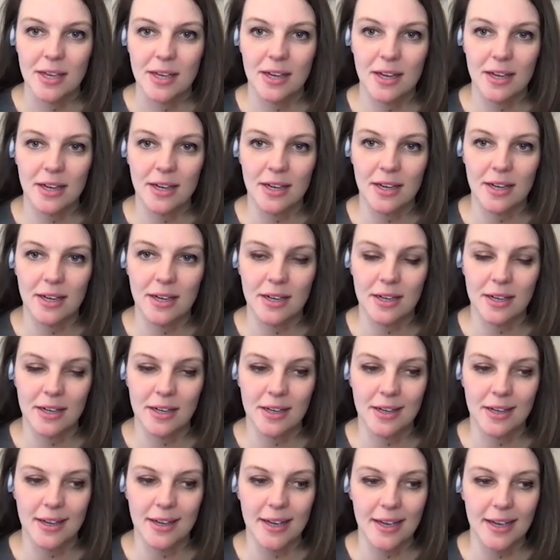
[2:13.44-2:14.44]

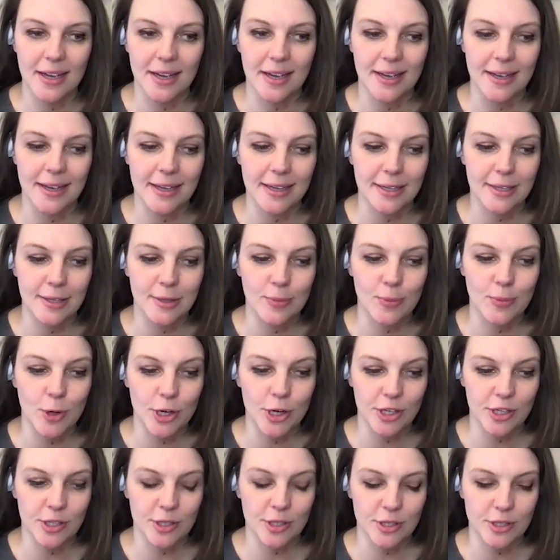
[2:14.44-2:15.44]
And
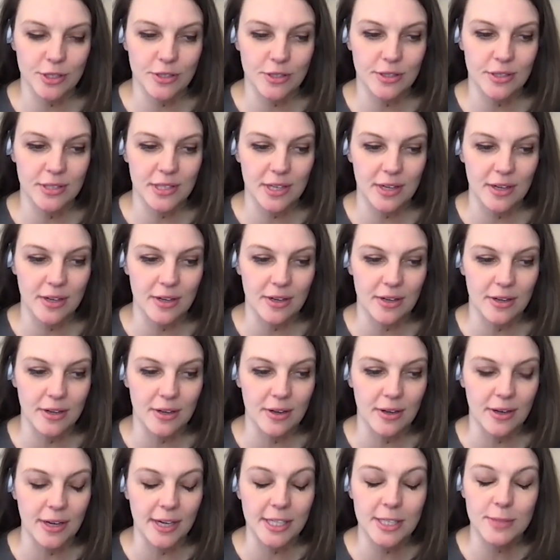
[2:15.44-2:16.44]
marketers
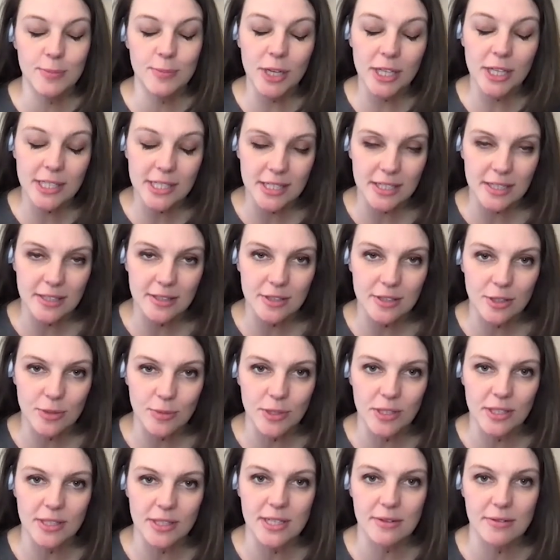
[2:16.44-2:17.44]
are expected to
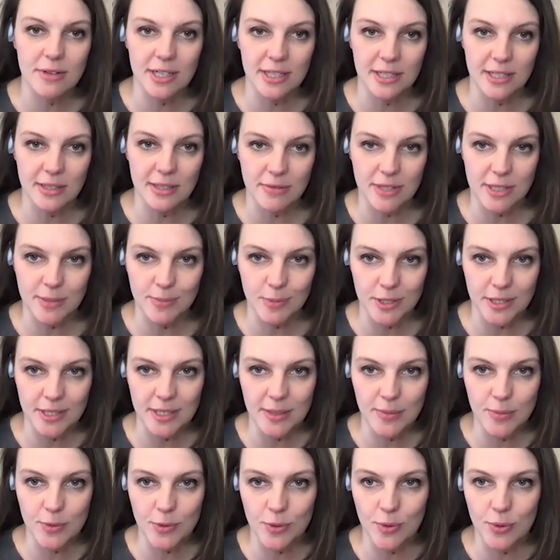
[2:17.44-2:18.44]
be directly
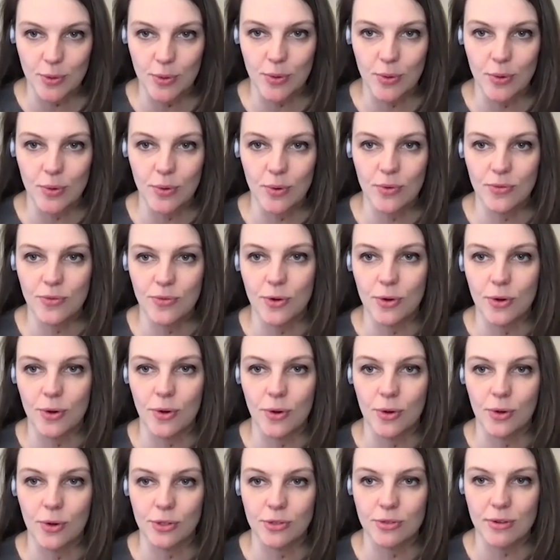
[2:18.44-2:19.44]
responsible
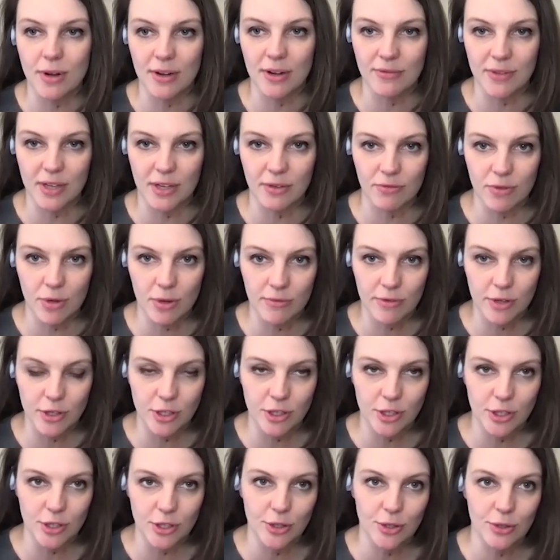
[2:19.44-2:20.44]
for driving
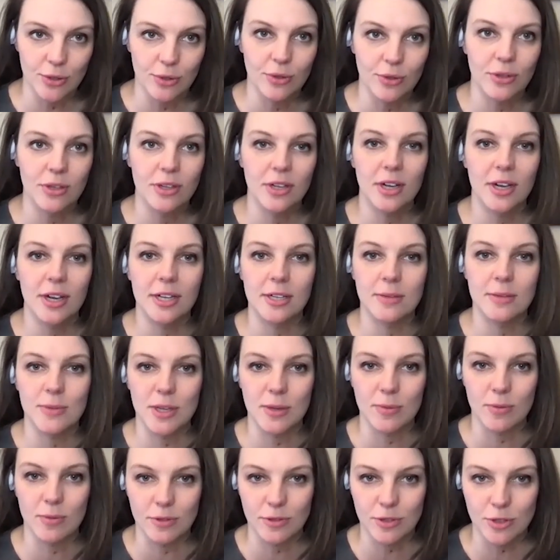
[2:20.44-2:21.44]
revenue and be
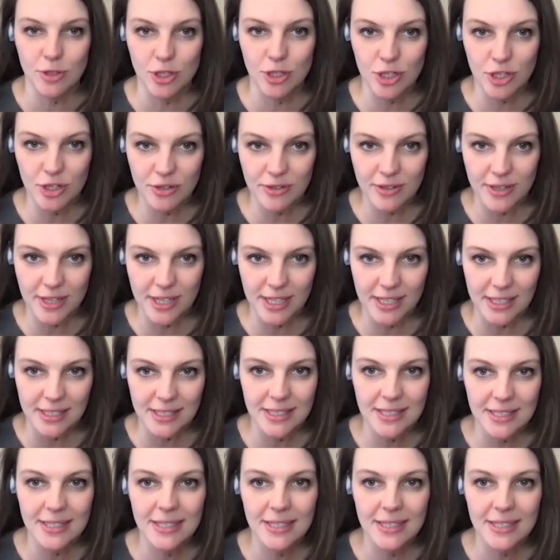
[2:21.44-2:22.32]
able to show it.